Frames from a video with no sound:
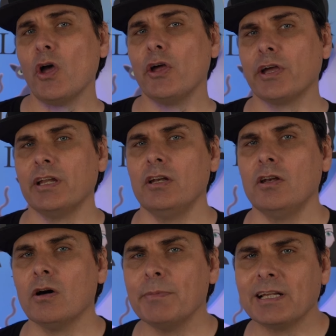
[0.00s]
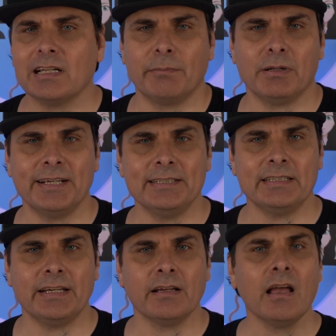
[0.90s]
ergonomically
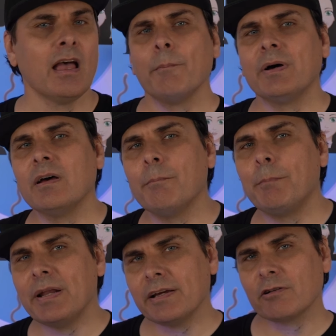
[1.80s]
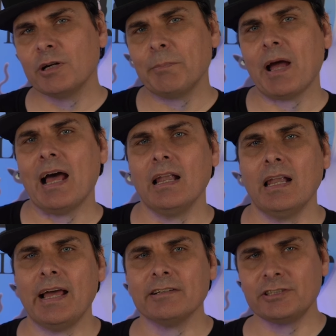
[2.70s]
pleasing, but a better grip
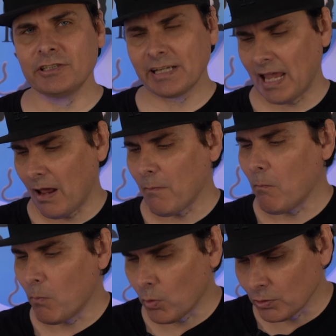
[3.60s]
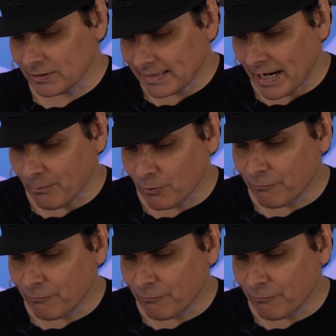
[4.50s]
allows you to get more stable